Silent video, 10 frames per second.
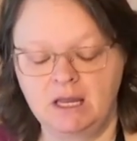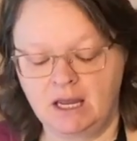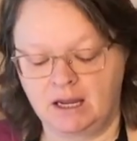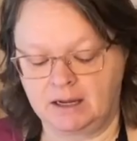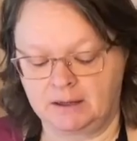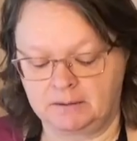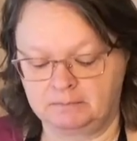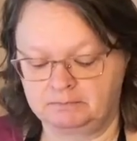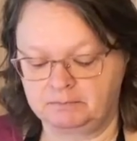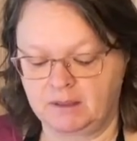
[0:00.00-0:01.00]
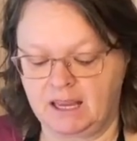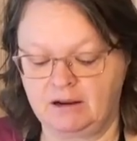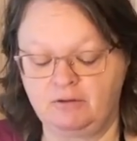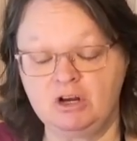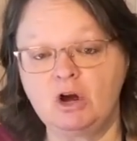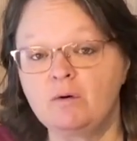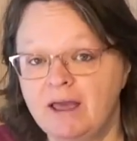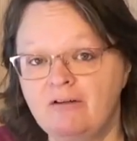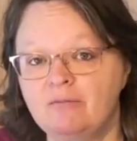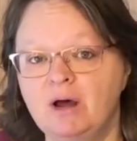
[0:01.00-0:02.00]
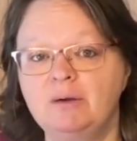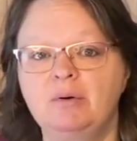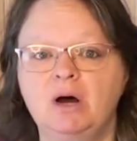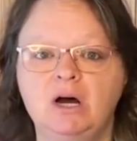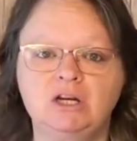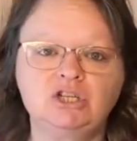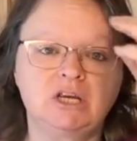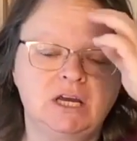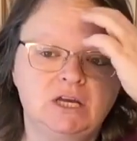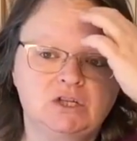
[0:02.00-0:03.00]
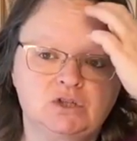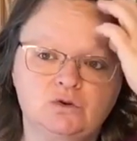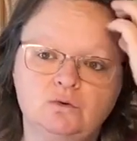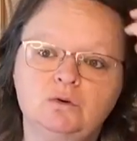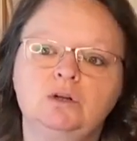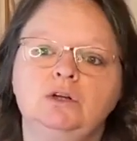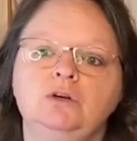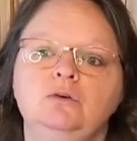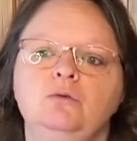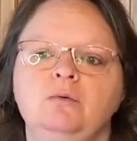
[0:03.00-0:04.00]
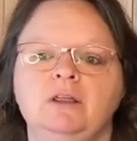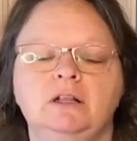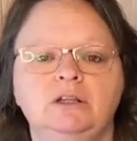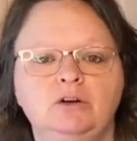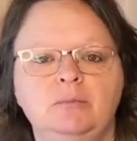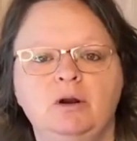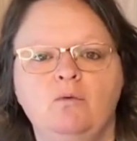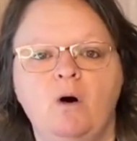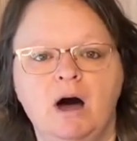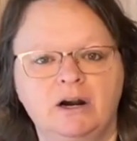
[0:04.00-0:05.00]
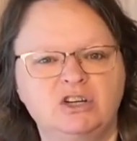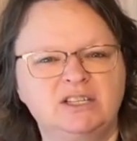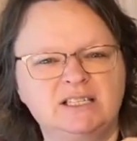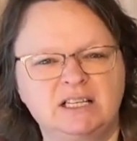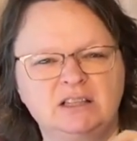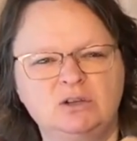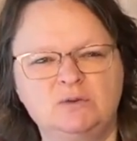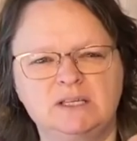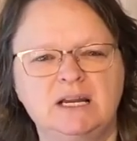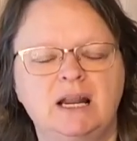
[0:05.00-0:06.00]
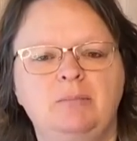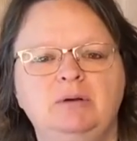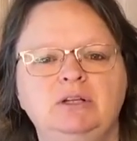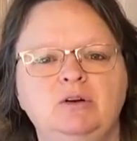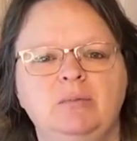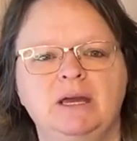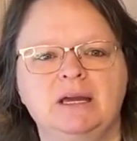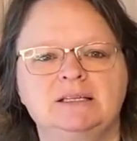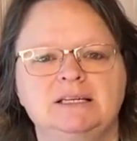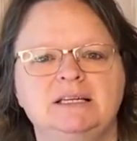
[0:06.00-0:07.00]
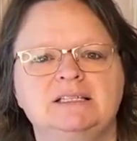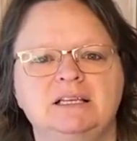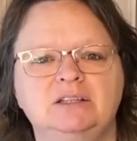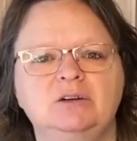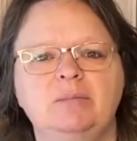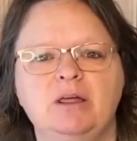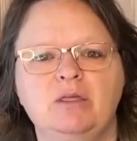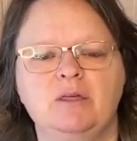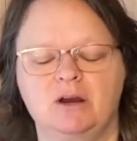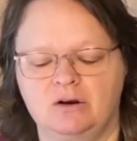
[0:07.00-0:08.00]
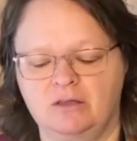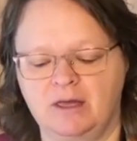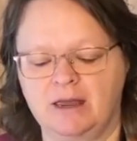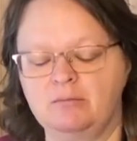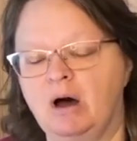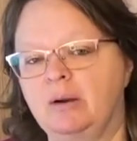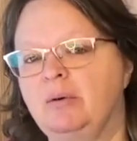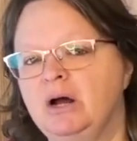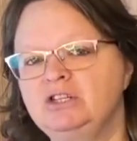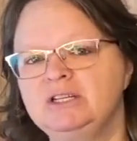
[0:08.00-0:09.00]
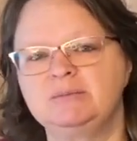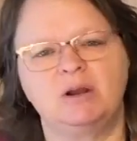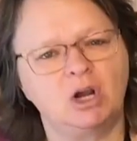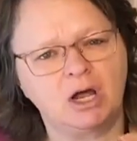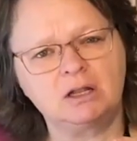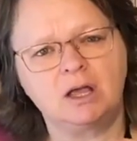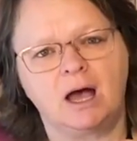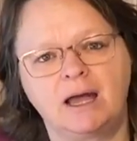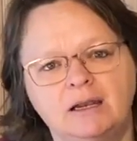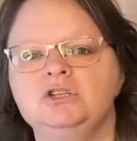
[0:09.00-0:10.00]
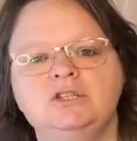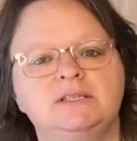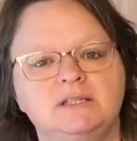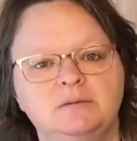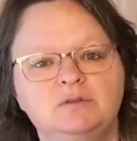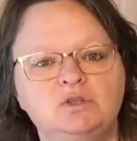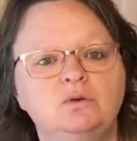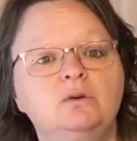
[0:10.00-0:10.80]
um, and if you don't have Mod Podge, school glue with a little bit of water just to loosen it up a little bit because it is a little bit thicker than Mod Podge is, but not a lot. Just some school